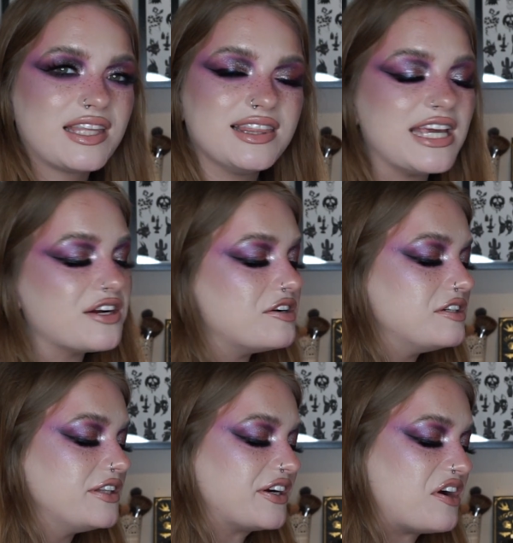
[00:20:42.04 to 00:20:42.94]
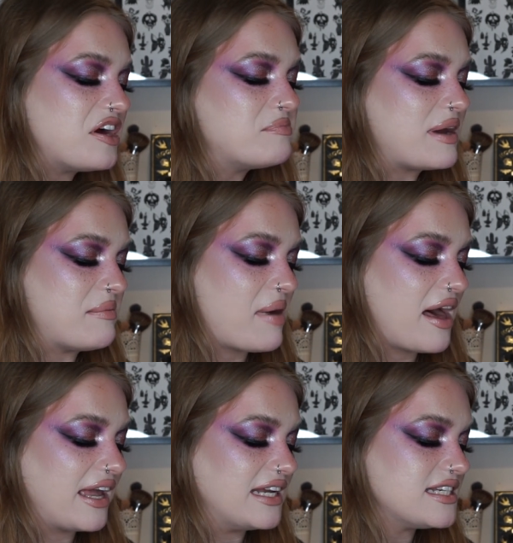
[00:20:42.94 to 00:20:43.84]
they're on, they're on my
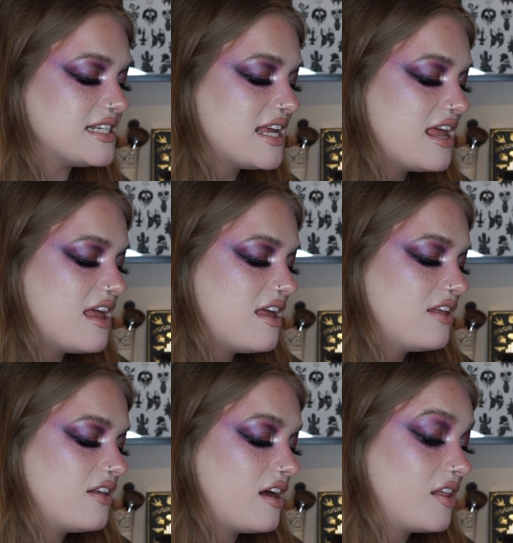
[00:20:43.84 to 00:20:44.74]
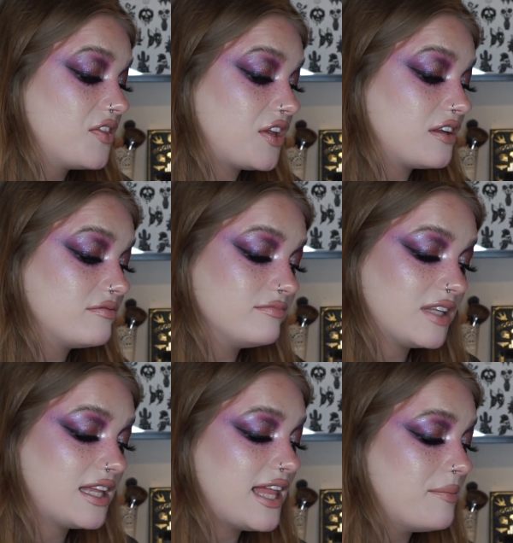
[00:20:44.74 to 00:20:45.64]
mind. The
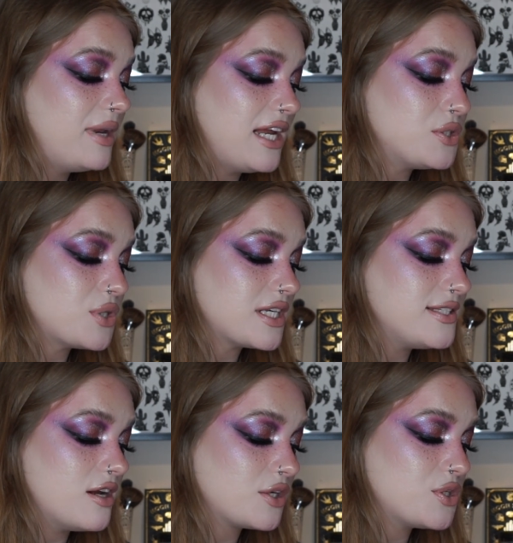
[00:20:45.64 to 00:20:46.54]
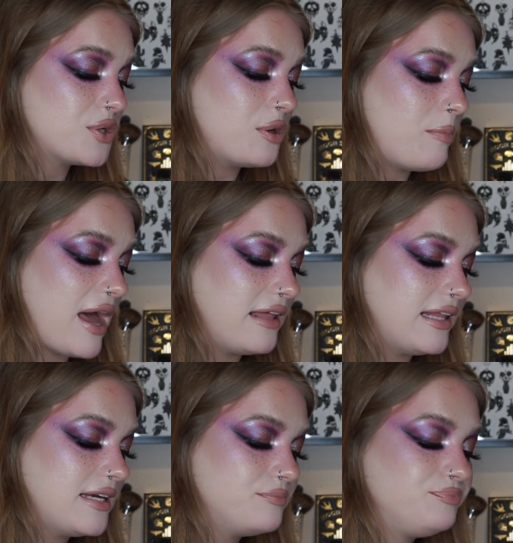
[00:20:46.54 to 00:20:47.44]
Glaminatrix Nocturnal
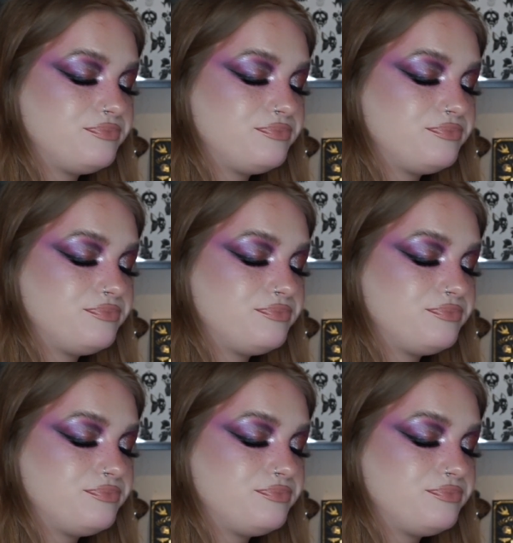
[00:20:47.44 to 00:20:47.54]
Palette.